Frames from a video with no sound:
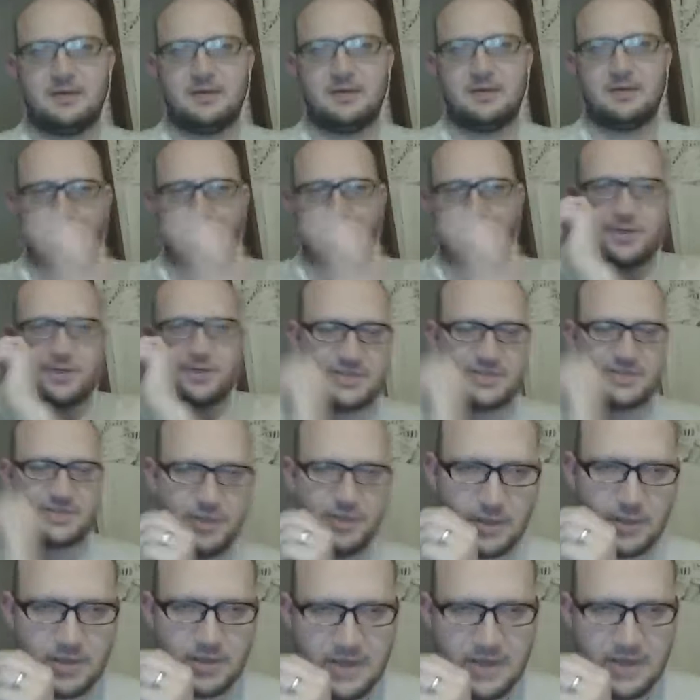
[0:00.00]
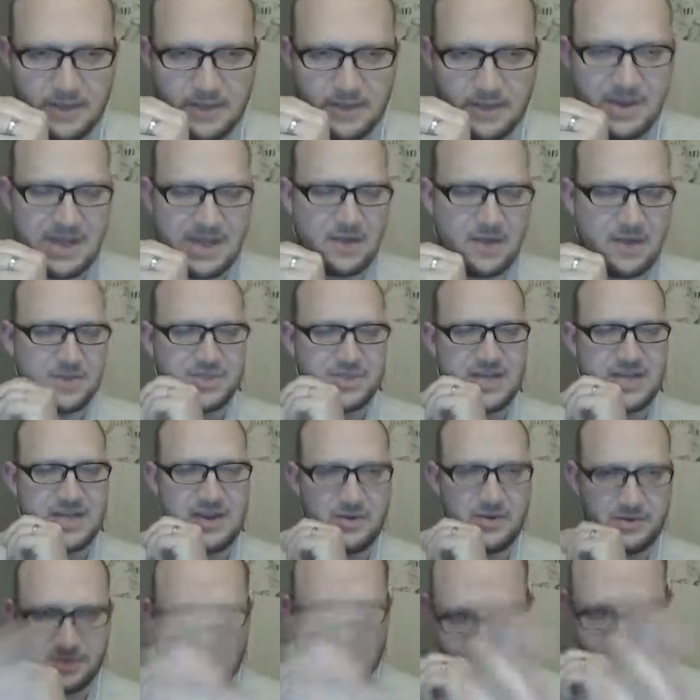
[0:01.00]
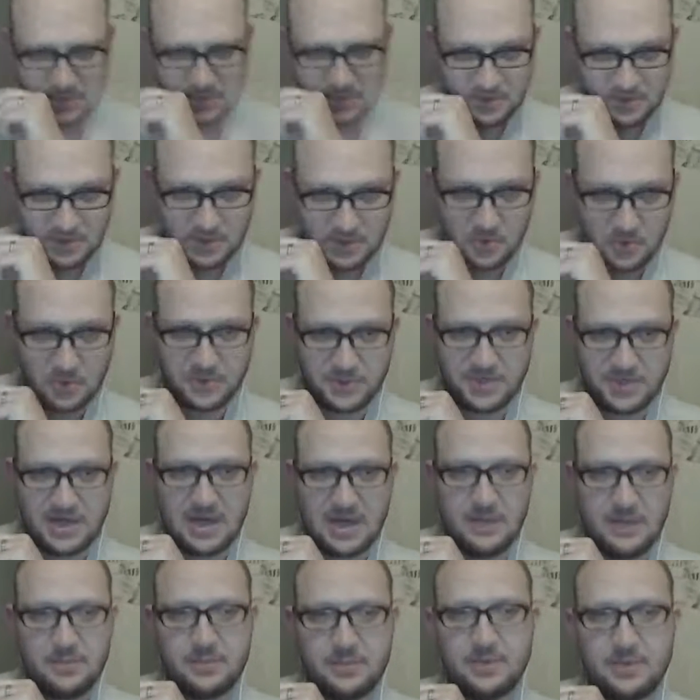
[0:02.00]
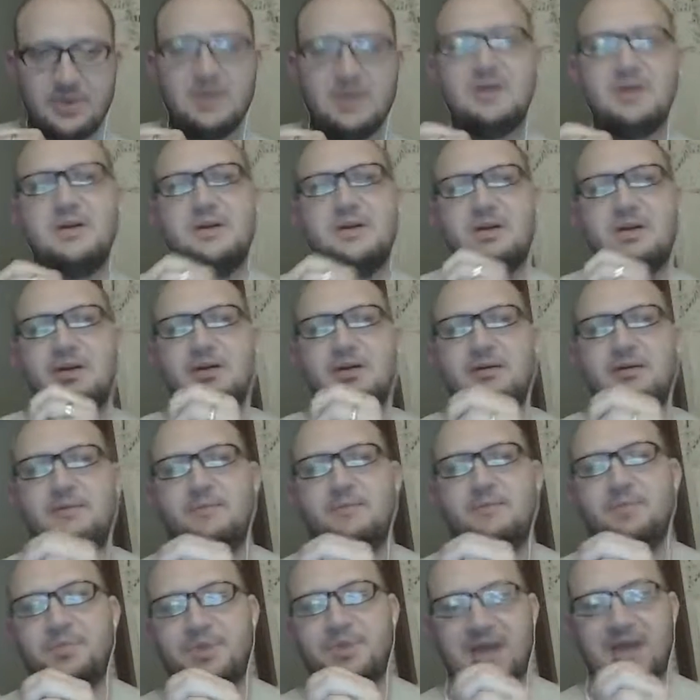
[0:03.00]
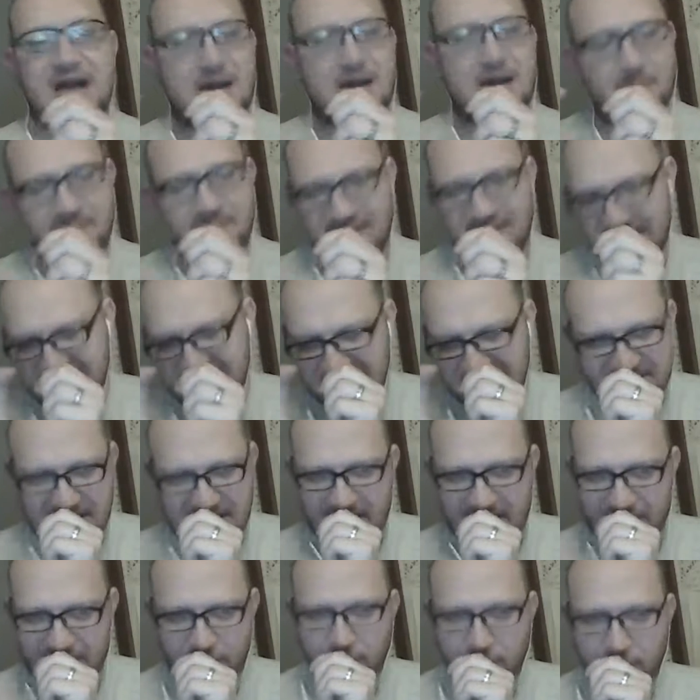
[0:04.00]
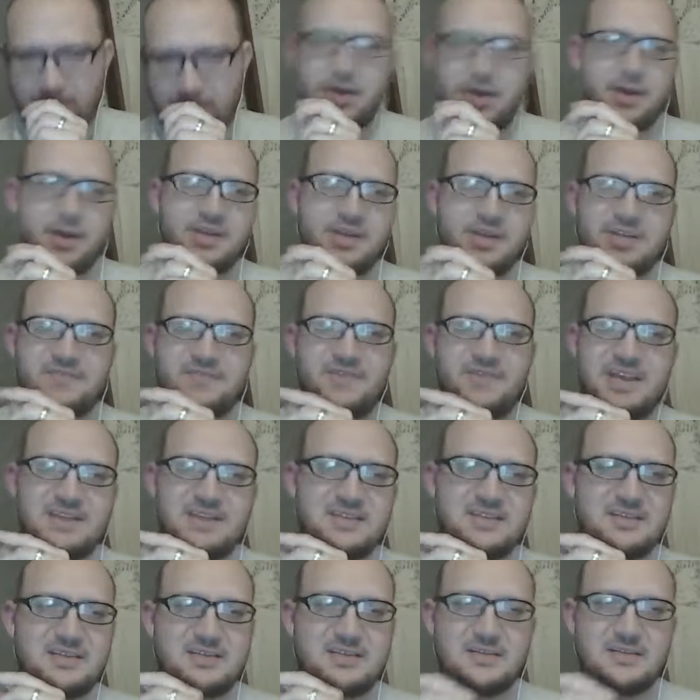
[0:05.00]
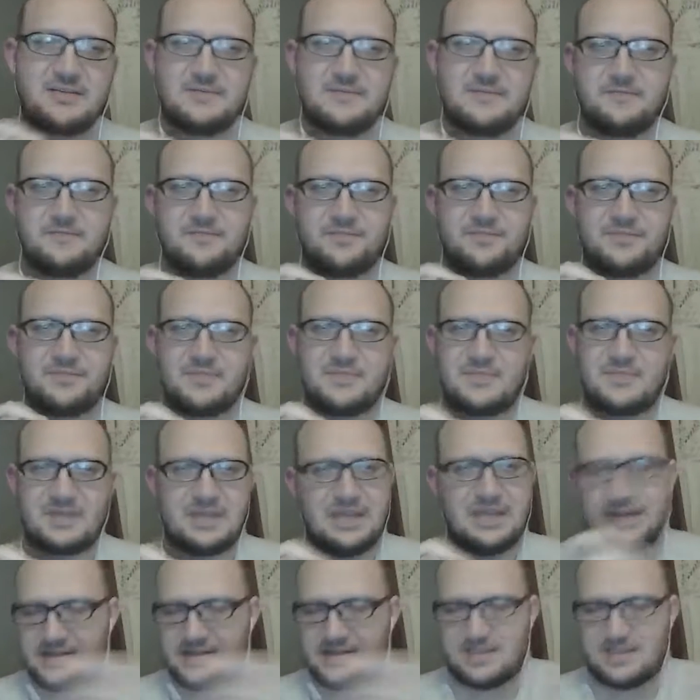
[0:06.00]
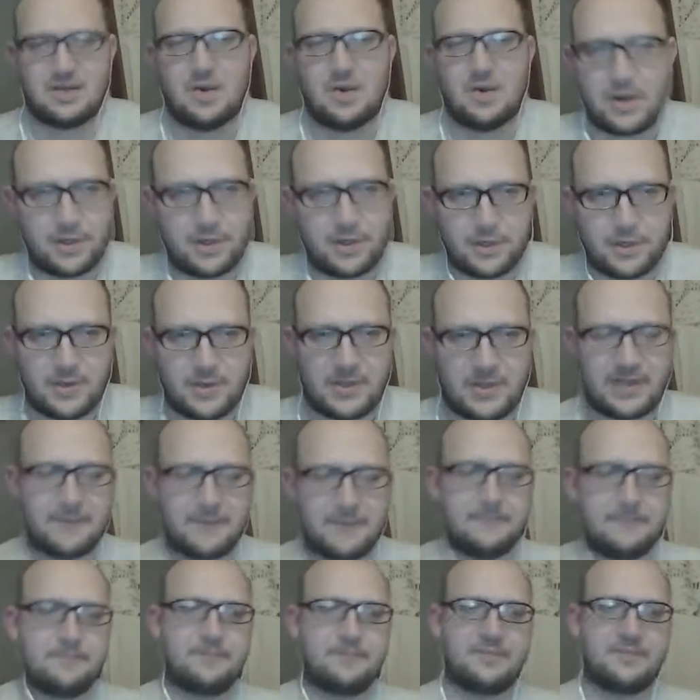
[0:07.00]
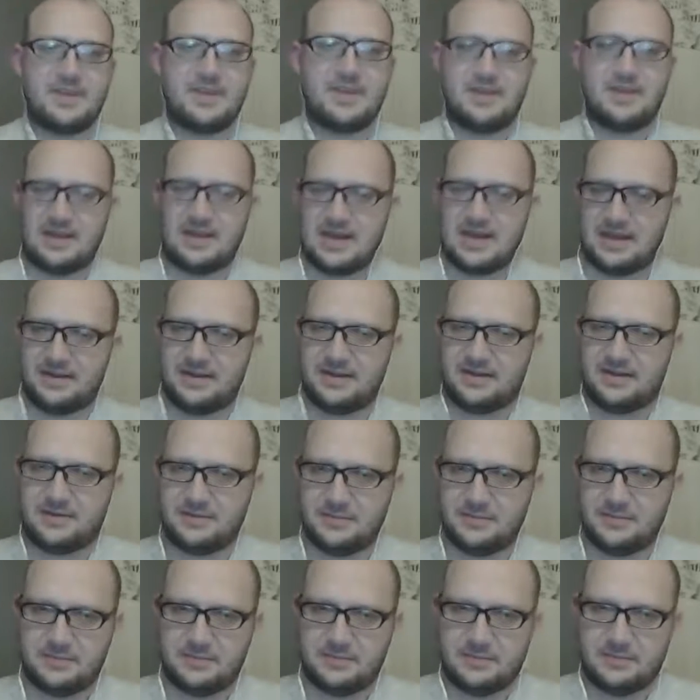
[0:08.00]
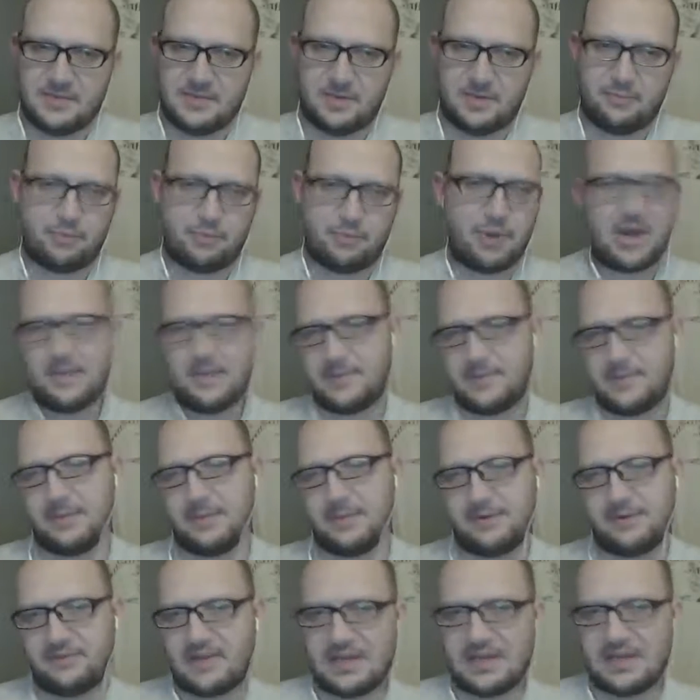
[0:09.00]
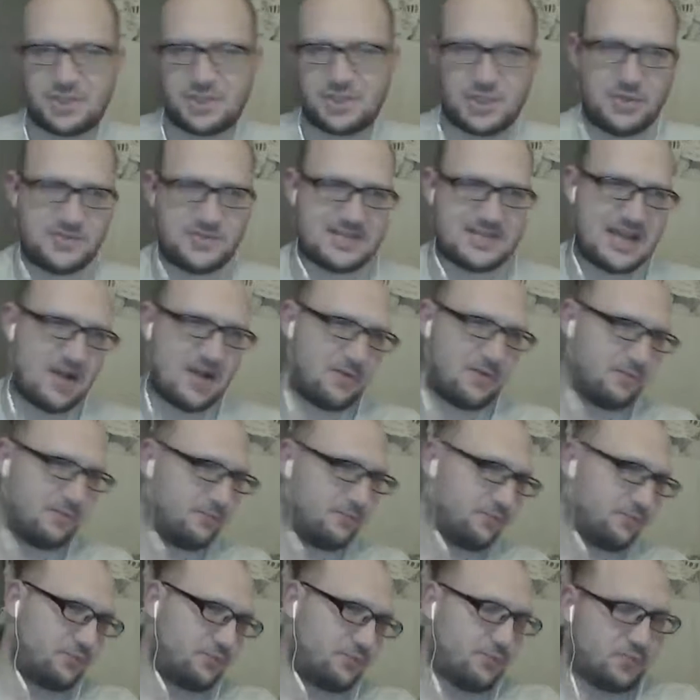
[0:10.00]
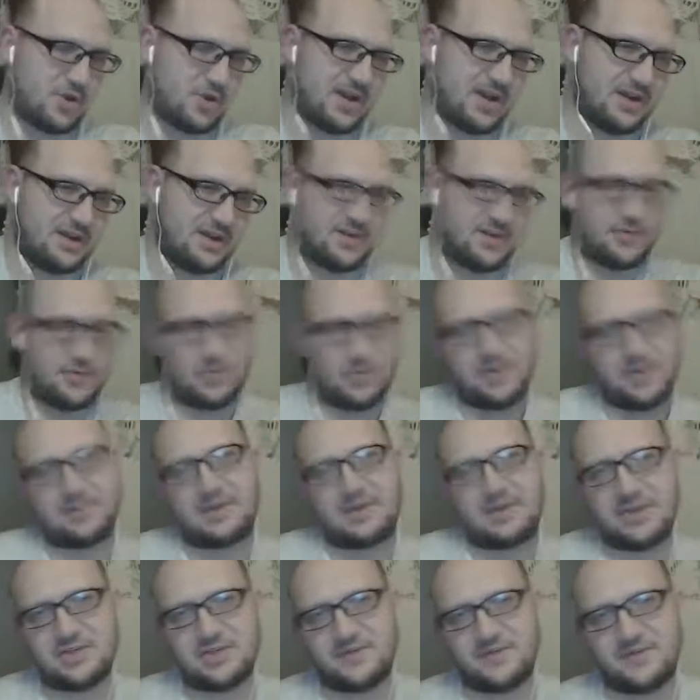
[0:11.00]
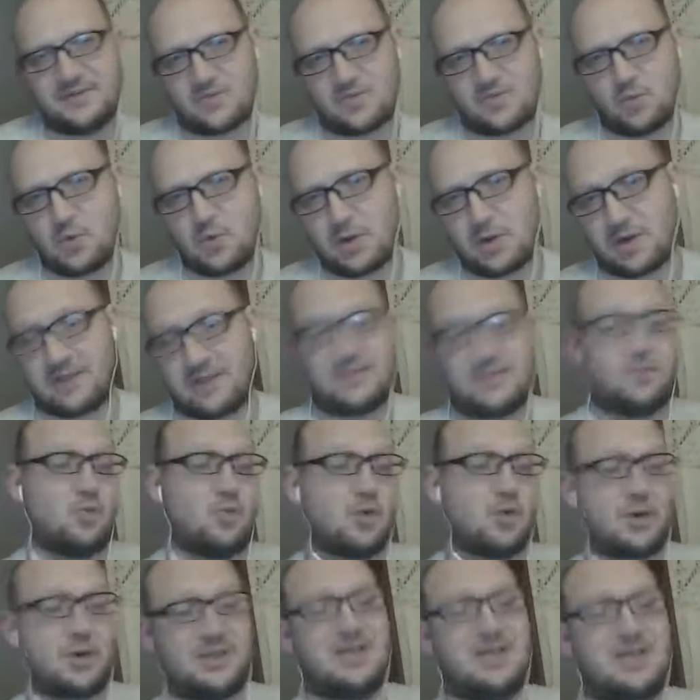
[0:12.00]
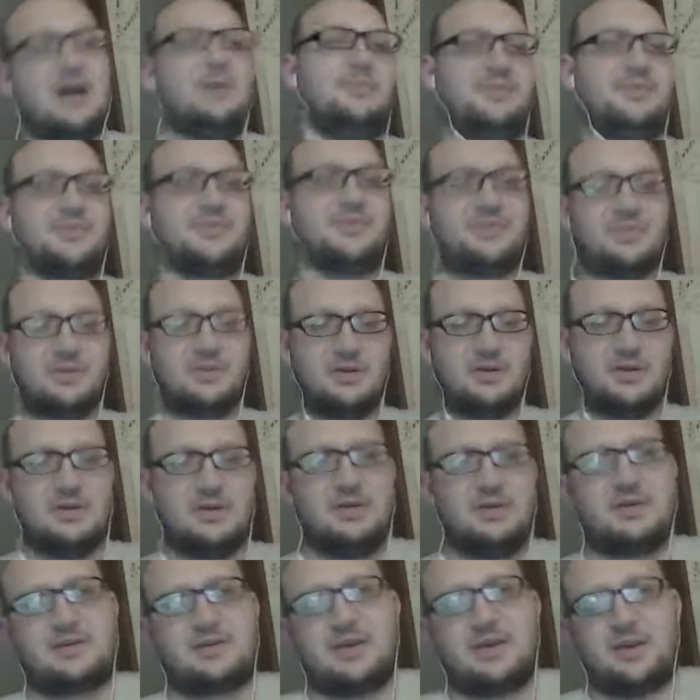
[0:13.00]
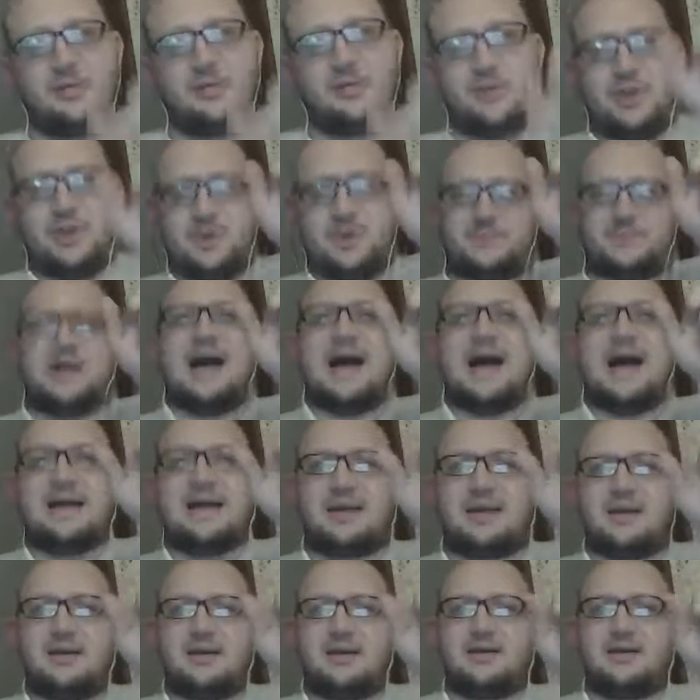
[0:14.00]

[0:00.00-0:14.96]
pull your pocket watch out, hold it up. The goblin gets this kind of grin on his face. He doesn't know what you're doing, and bright beam of light shoots out right into the rib cage of this warg. The warg yelps, kind of rears back,